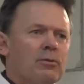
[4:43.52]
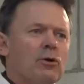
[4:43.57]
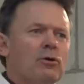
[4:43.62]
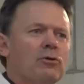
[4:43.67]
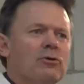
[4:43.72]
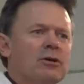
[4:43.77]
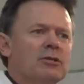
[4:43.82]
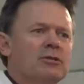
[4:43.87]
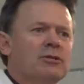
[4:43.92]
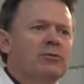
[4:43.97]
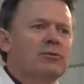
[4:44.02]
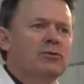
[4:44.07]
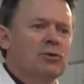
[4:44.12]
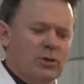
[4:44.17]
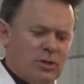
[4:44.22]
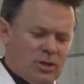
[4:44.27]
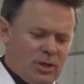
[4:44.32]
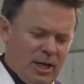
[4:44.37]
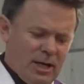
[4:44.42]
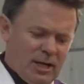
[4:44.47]
Progressive
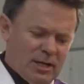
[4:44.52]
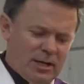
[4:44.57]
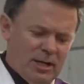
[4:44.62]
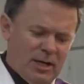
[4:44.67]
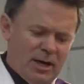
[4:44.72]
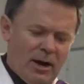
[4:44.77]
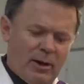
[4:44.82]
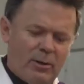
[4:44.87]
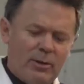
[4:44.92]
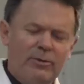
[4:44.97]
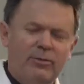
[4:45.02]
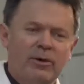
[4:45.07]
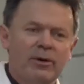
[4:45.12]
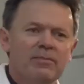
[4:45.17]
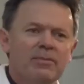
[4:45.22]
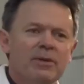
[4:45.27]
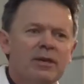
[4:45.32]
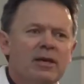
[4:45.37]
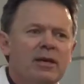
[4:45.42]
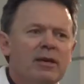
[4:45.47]
Christianity,
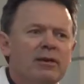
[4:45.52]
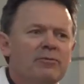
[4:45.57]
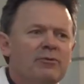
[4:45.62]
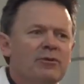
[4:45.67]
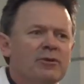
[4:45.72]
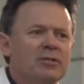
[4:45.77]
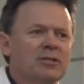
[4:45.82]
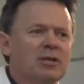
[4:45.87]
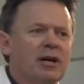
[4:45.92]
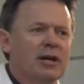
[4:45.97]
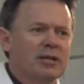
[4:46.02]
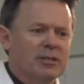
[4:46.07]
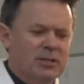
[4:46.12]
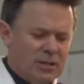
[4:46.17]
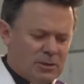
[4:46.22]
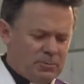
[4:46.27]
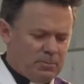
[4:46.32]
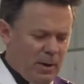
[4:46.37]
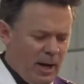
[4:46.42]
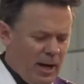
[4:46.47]
however,
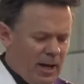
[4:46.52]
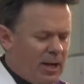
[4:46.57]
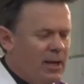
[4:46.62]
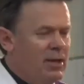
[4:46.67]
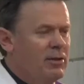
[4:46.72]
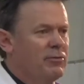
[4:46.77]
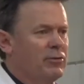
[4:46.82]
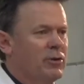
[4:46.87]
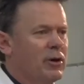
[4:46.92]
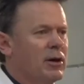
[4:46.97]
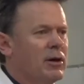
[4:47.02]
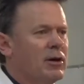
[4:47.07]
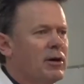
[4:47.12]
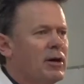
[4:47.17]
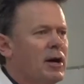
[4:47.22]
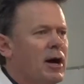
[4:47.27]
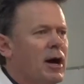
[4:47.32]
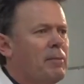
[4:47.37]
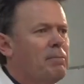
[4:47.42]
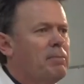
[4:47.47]
emphasizes behavior
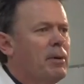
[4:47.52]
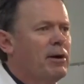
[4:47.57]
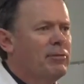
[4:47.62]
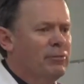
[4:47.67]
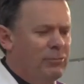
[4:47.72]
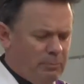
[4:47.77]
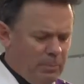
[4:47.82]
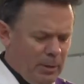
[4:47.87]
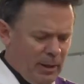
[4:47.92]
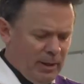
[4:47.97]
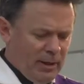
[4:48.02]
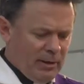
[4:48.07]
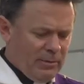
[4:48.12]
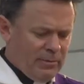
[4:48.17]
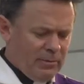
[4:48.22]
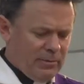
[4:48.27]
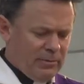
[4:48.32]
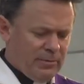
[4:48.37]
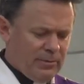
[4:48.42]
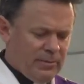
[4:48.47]
above
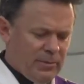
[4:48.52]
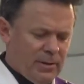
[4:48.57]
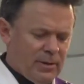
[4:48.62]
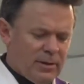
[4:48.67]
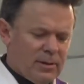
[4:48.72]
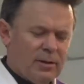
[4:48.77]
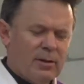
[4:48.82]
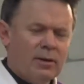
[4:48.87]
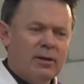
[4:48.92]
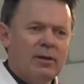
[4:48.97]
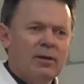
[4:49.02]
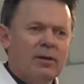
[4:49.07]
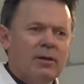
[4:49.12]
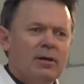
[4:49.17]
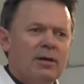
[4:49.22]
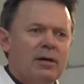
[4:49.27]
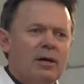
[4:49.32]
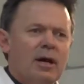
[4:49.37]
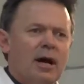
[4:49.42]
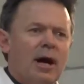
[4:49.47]
belief.
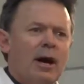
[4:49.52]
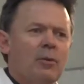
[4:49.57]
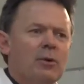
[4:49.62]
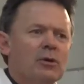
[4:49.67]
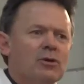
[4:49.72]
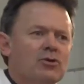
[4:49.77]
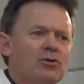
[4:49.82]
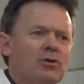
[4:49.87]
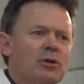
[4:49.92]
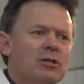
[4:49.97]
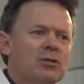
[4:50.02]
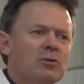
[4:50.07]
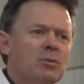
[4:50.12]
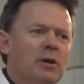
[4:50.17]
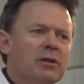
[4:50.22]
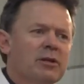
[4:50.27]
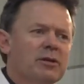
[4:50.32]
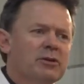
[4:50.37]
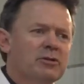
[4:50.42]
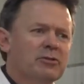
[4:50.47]
How one
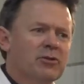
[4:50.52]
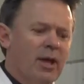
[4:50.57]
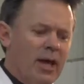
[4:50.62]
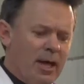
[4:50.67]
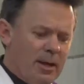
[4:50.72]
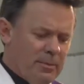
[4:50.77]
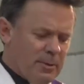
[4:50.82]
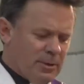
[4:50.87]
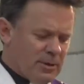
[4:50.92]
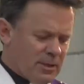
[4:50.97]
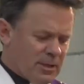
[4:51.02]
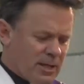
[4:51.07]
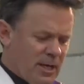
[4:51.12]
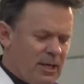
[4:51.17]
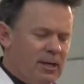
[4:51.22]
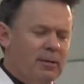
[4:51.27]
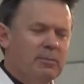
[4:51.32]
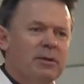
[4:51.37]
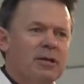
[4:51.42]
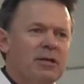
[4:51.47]
treats one's neighbors,
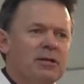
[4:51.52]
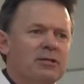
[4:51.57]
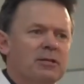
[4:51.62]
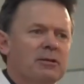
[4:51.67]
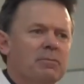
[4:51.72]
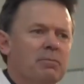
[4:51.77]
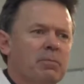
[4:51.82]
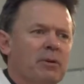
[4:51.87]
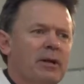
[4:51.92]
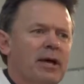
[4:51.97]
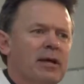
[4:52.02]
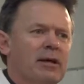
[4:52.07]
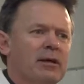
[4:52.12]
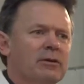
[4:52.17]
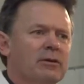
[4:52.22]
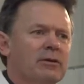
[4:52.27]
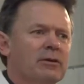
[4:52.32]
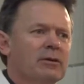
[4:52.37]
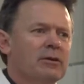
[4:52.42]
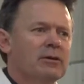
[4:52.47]
enemies, and
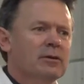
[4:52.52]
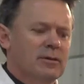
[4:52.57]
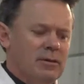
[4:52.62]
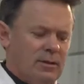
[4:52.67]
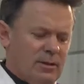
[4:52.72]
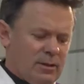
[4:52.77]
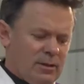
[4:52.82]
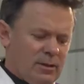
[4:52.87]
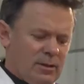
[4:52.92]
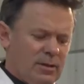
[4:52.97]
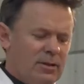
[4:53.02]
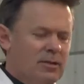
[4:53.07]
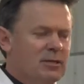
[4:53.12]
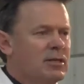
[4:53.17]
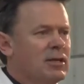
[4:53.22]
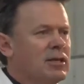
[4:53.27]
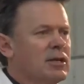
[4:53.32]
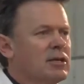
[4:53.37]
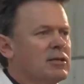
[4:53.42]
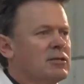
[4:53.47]
planet
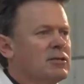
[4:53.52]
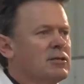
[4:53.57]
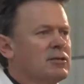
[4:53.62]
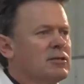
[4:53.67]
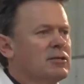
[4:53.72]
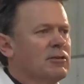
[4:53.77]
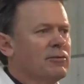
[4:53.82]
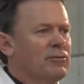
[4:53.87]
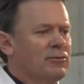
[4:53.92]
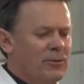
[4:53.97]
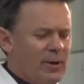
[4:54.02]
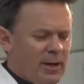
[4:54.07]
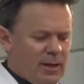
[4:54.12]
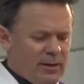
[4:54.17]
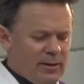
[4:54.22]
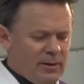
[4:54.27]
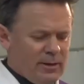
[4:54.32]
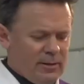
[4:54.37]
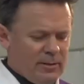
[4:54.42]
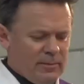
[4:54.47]
is the essence of
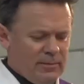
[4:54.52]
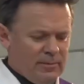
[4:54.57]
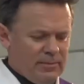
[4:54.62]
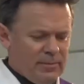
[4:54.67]
faith.